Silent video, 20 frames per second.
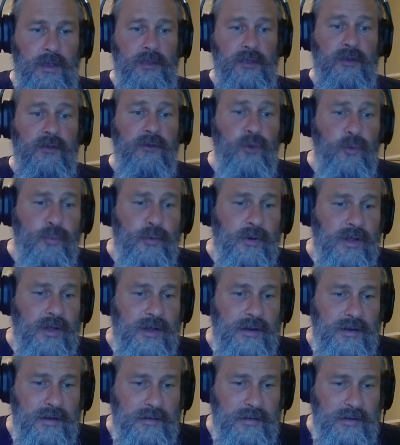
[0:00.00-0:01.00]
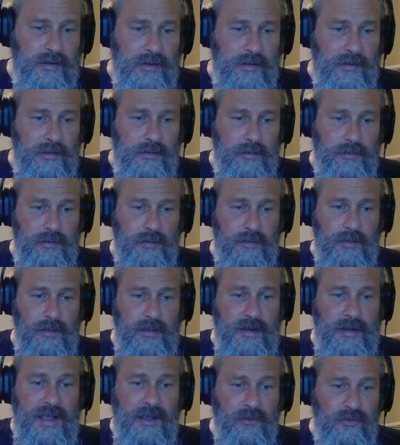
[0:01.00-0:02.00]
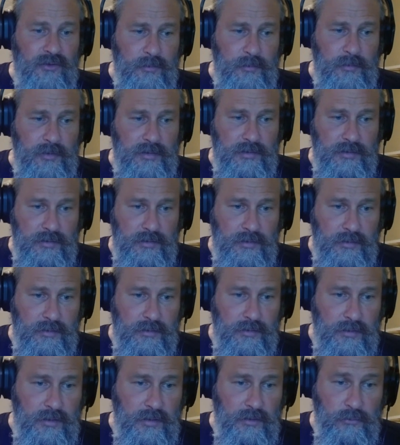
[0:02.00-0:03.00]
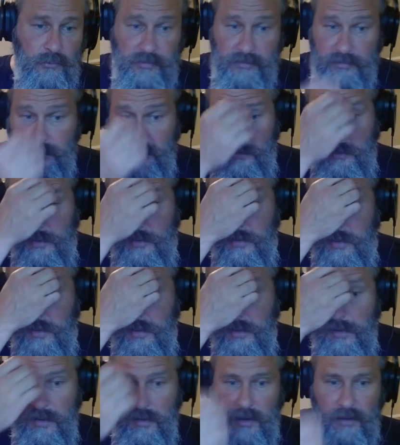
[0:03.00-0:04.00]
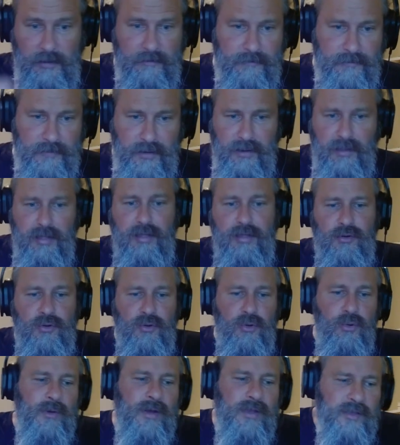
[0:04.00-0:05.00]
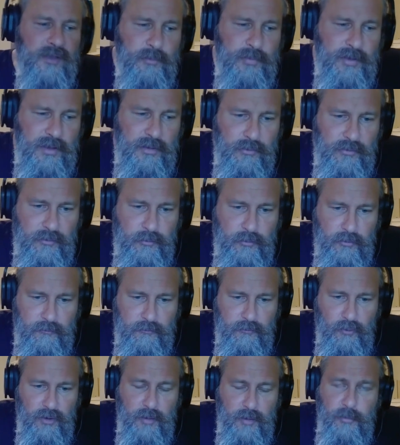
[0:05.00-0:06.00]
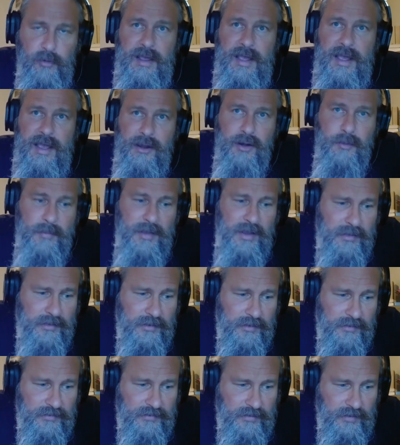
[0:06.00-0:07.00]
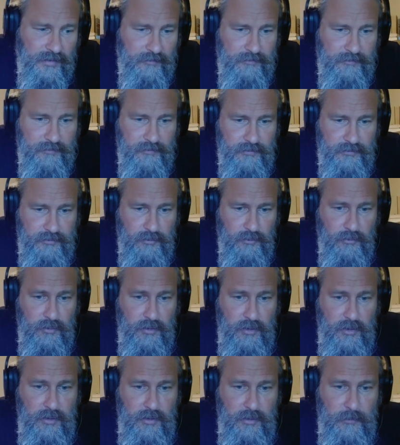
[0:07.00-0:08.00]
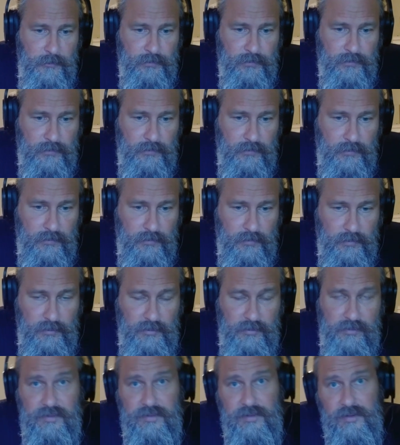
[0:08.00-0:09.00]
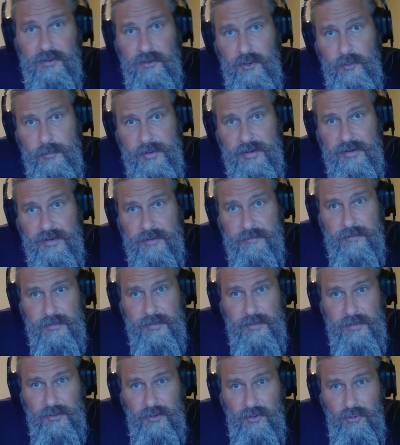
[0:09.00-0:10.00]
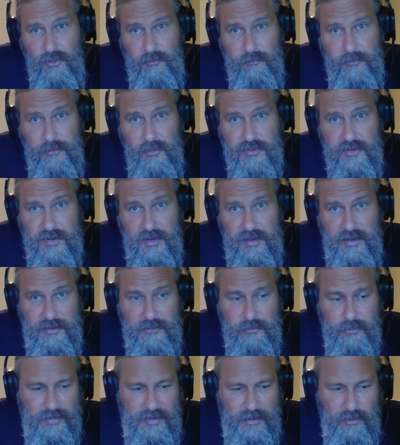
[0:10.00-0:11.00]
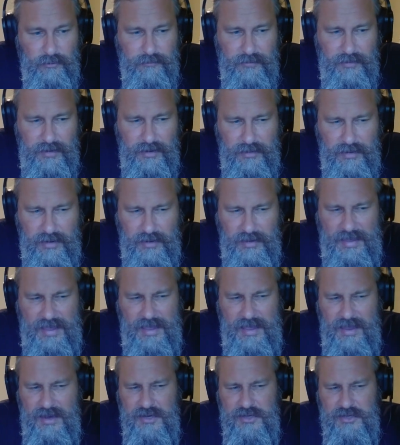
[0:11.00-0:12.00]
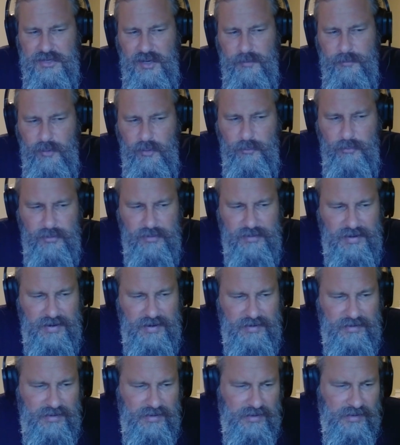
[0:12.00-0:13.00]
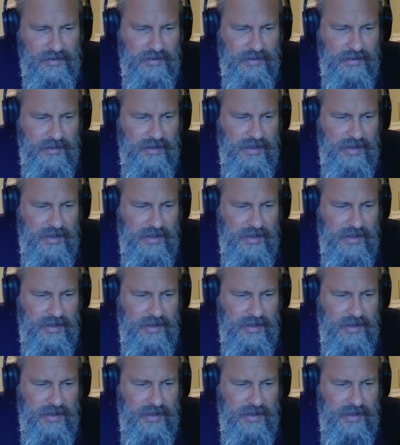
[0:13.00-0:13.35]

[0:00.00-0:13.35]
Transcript: in the superconducting announcement recently, a very thorough recipe was put forward about how to make this stuff. So this is a little bit different than the cold fusion case, where they were very cagey about protecting